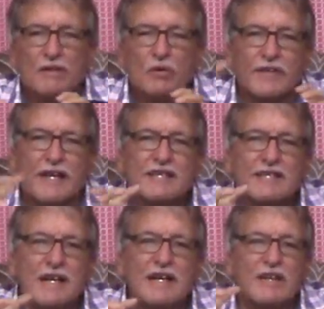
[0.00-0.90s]
or they
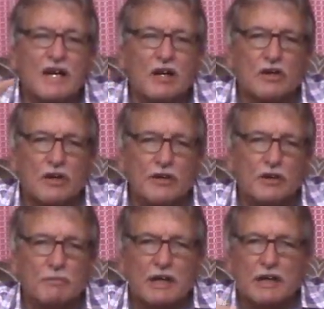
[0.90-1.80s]
say they are going
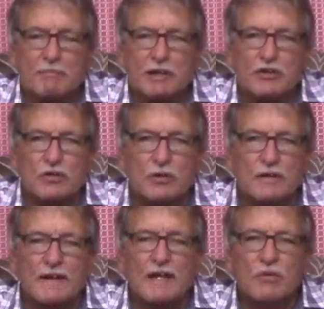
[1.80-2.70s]
to be arpachu,
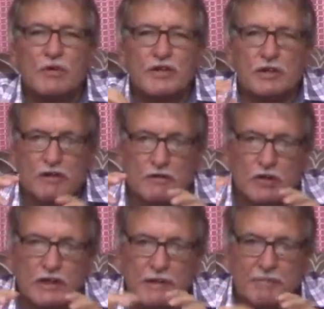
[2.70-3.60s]
which is
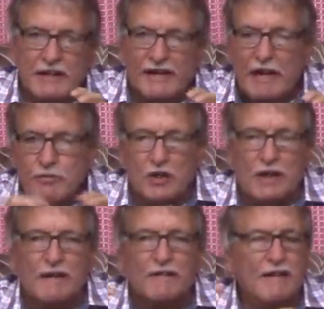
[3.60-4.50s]
going to be a
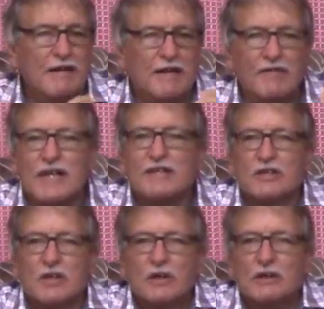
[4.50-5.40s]
rapture, and that
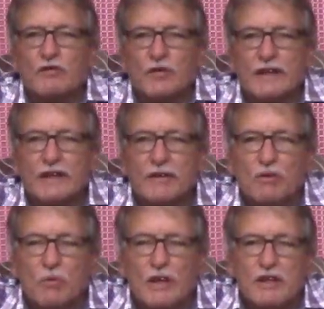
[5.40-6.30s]
is only for the
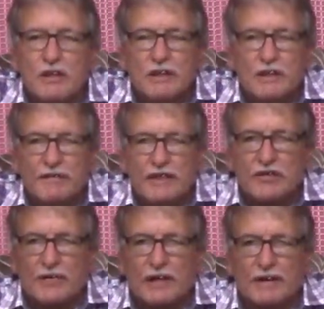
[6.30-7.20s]
one third of
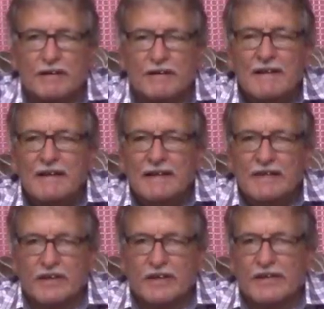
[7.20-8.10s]
Israel
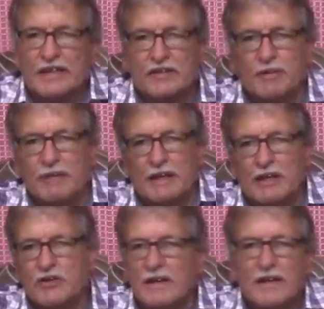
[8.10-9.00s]
in the Great
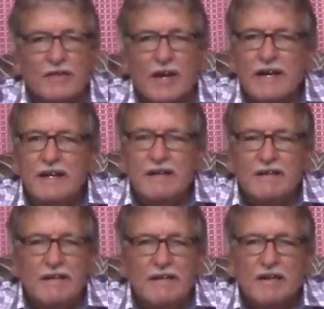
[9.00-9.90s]
Tribulation, and they,
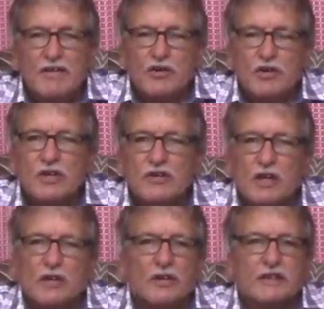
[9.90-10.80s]
the church,
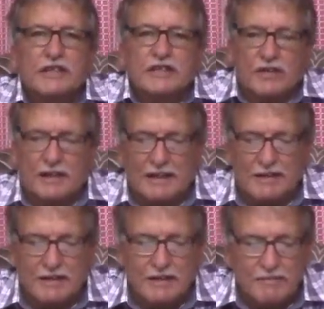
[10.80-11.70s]
are not
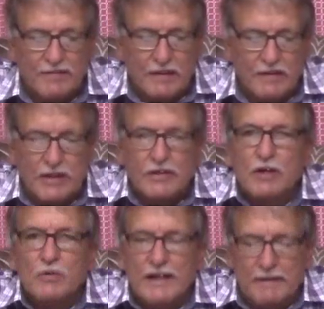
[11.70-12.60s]
Israelites. There's
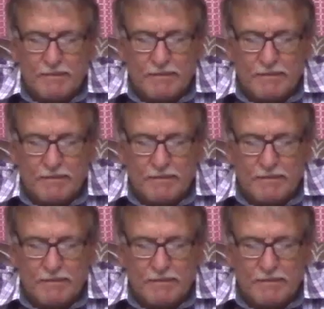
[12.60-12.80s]
no way.